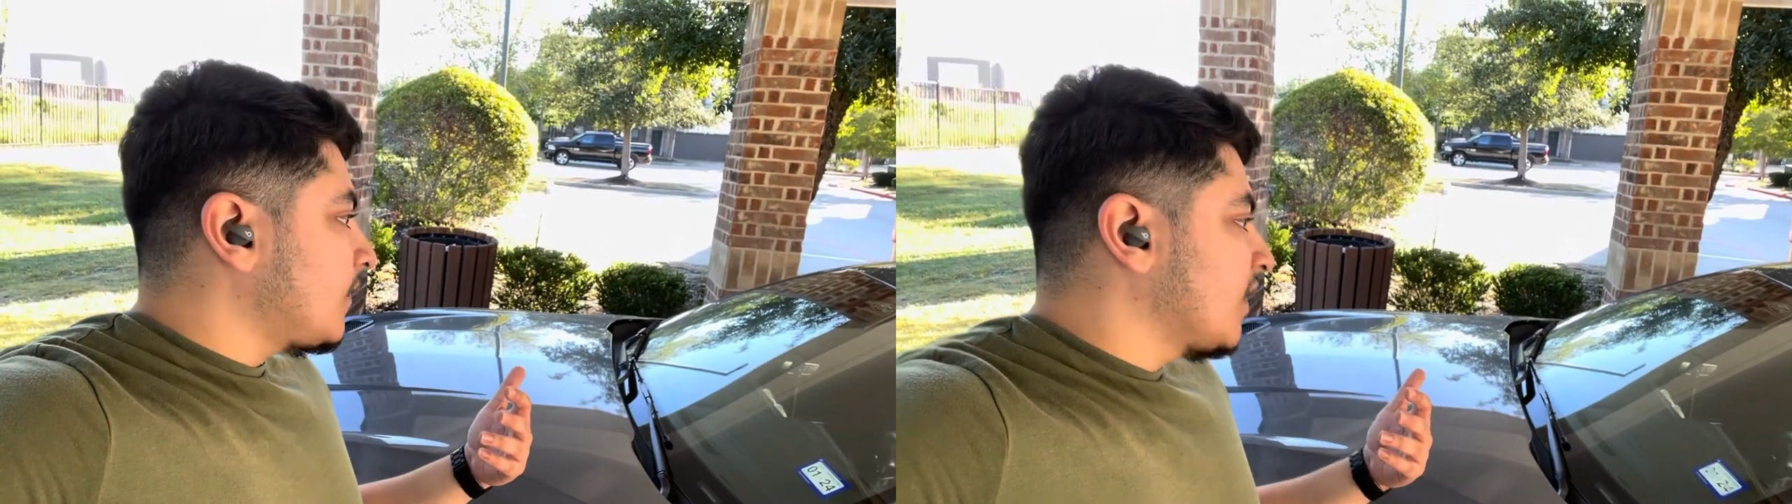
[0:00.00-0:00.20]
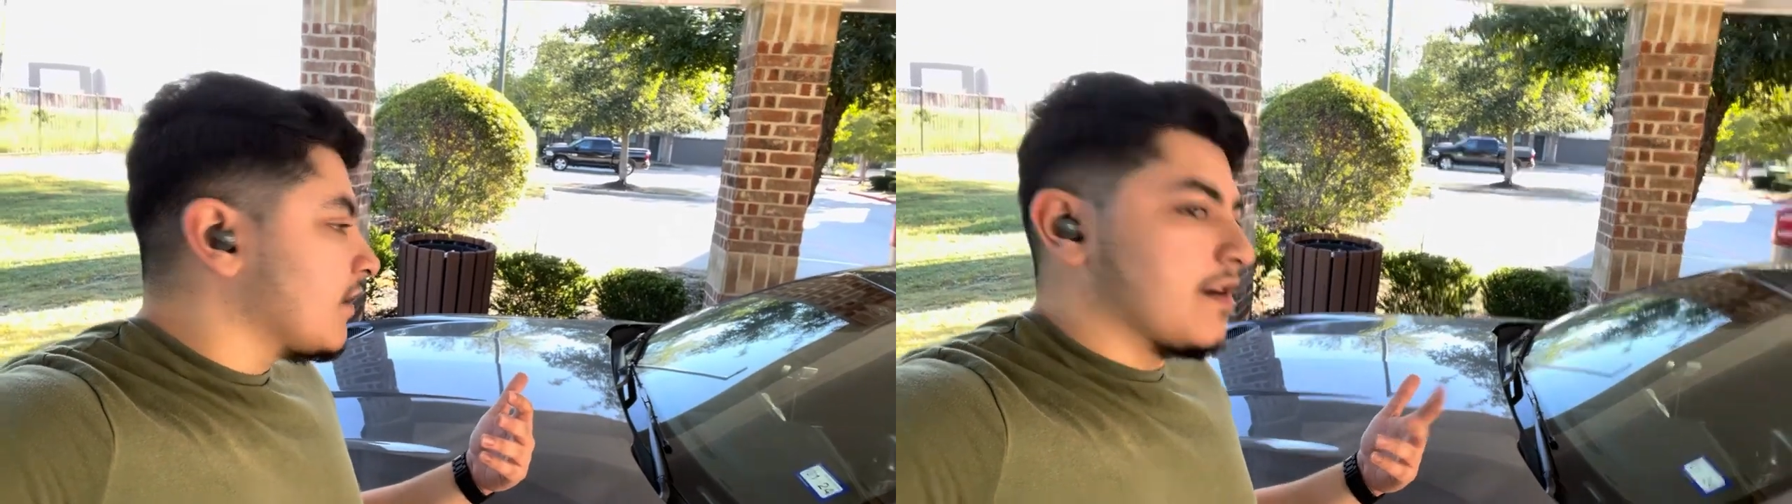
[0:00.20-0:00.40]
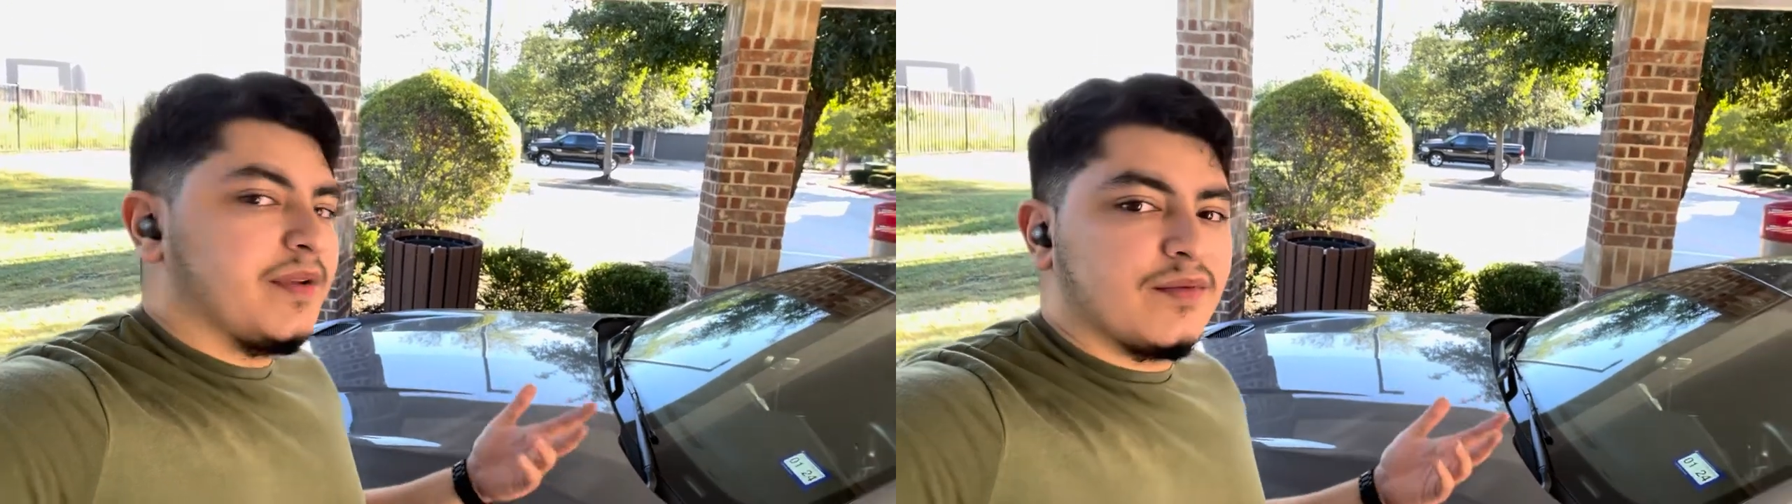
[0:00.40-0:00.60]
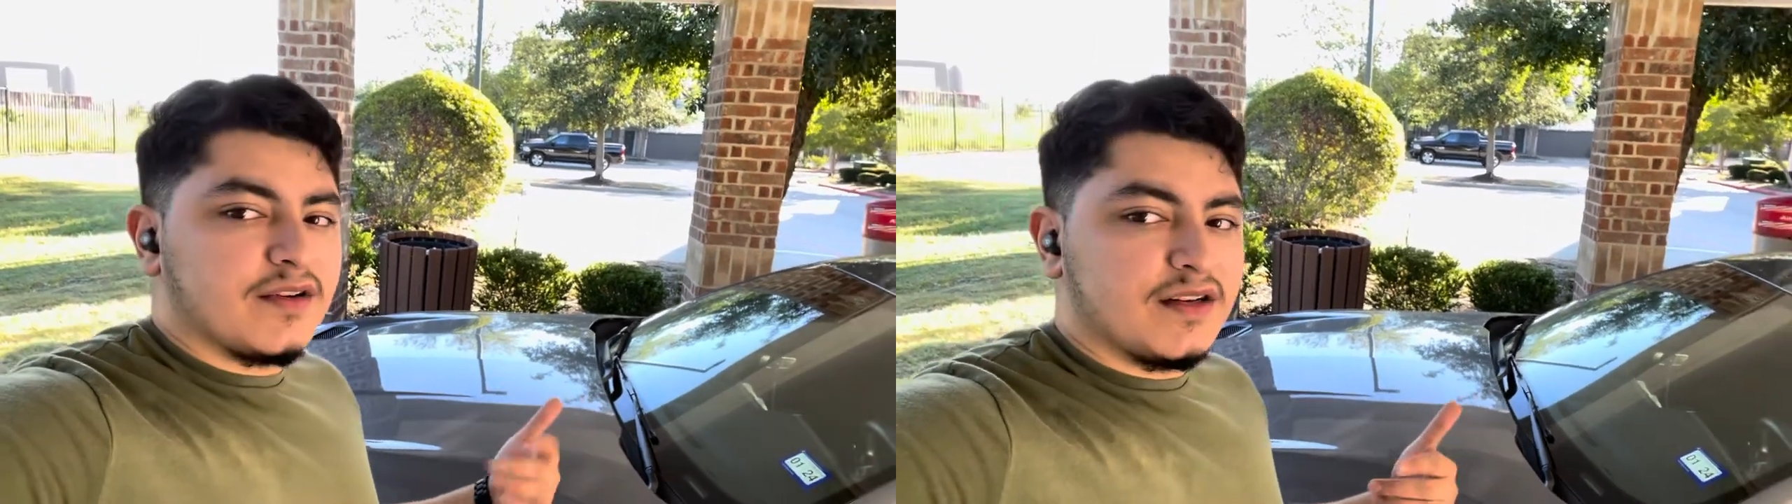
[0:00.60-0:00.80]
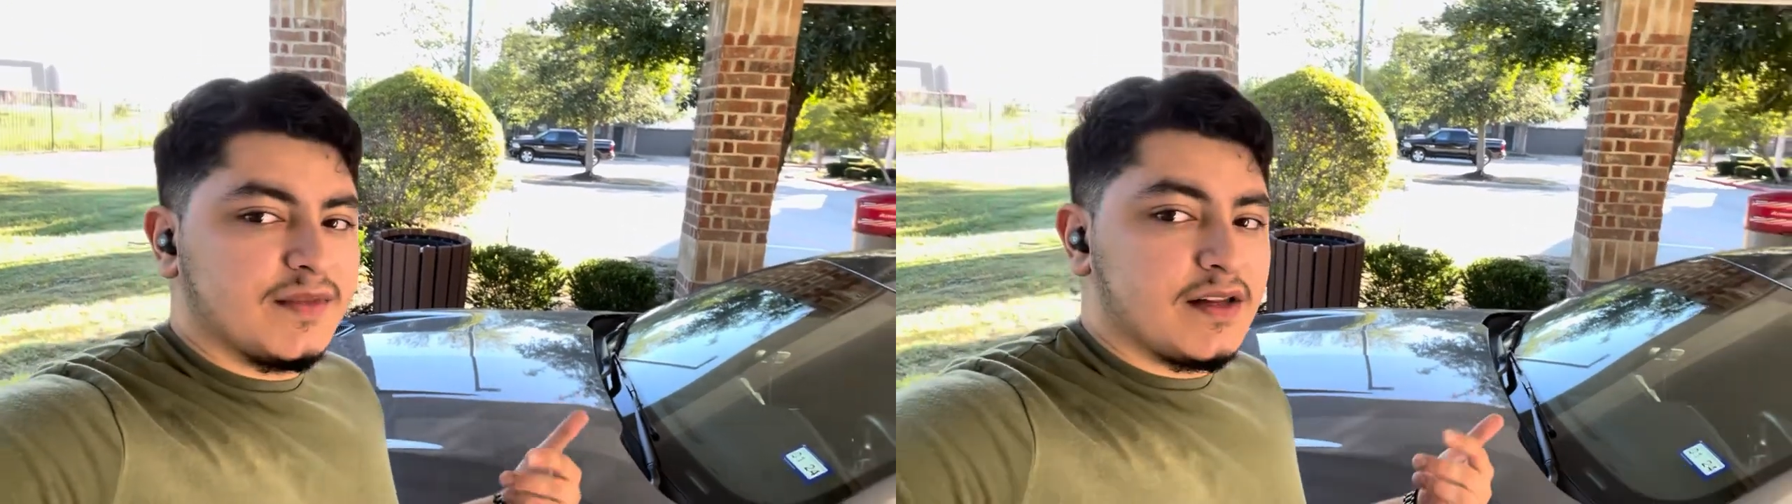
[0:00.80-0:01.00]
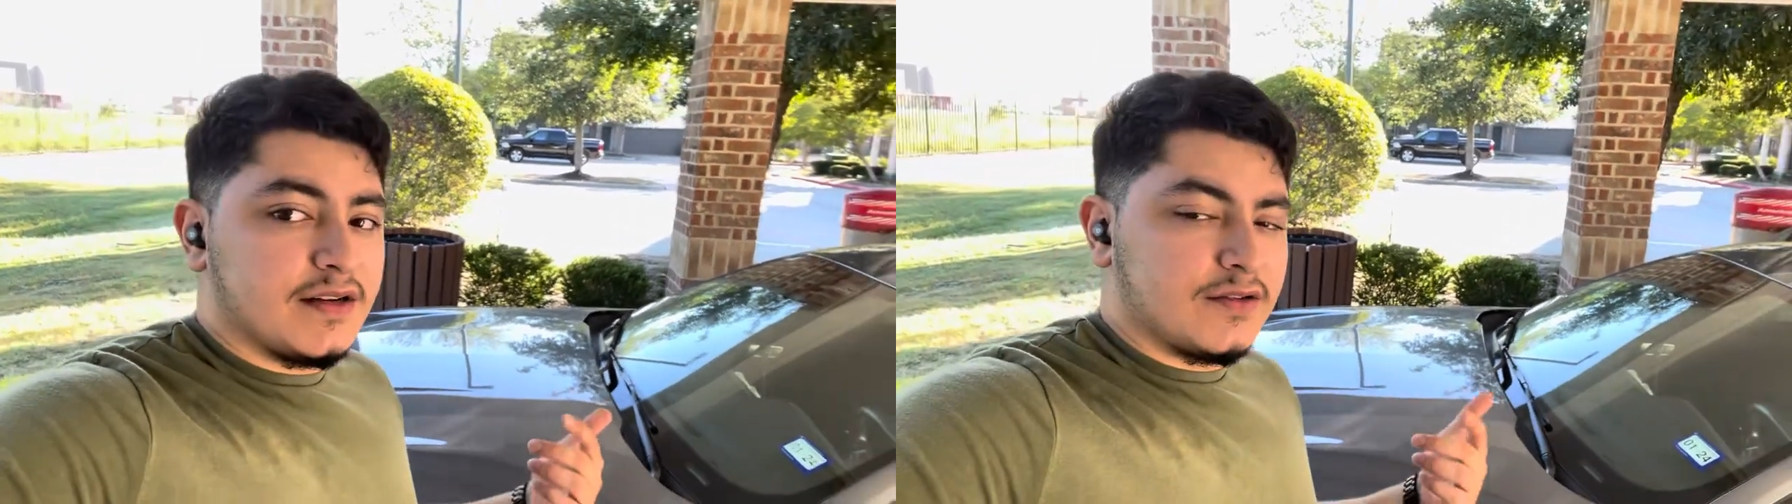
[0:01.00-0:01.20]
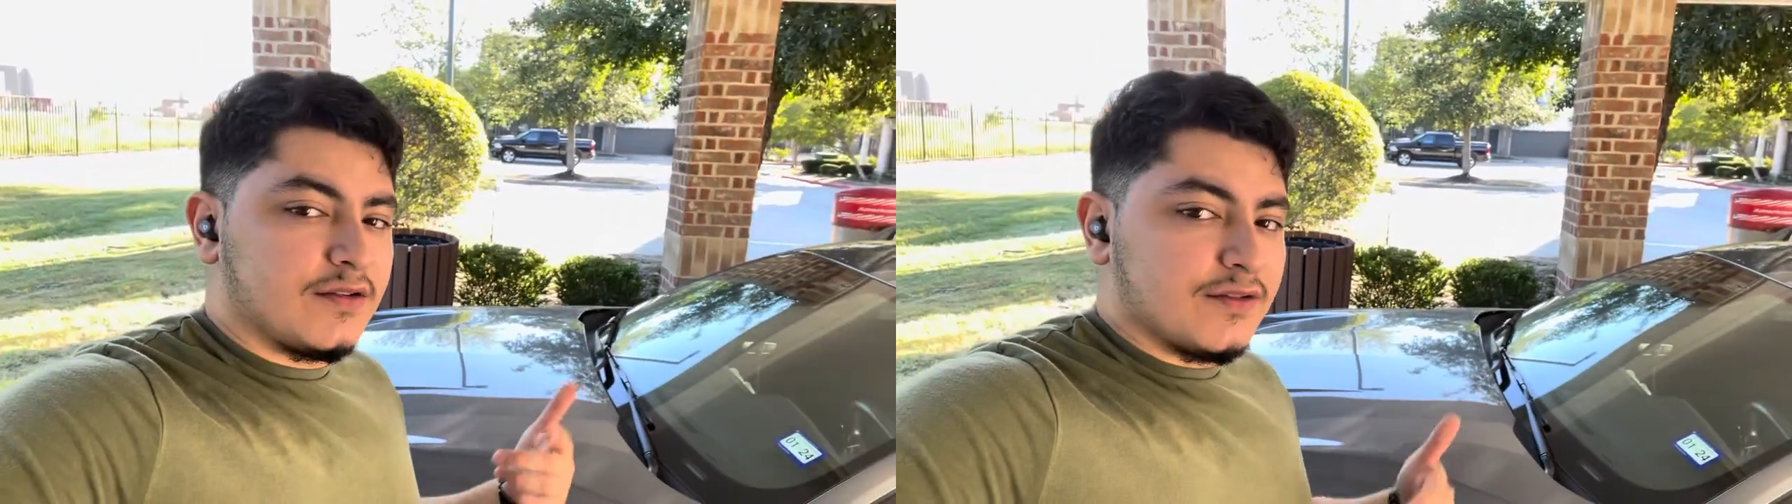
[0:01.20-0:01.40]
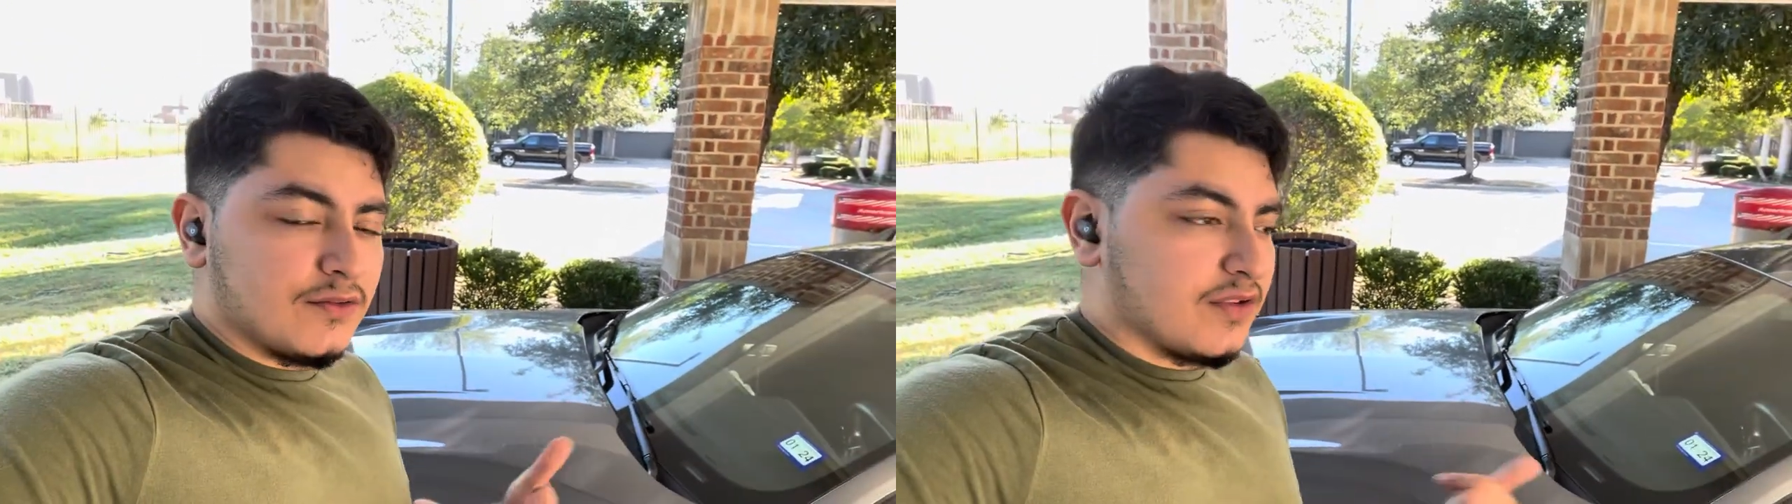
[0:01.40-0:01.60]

a lot of people are gonna be letting go of their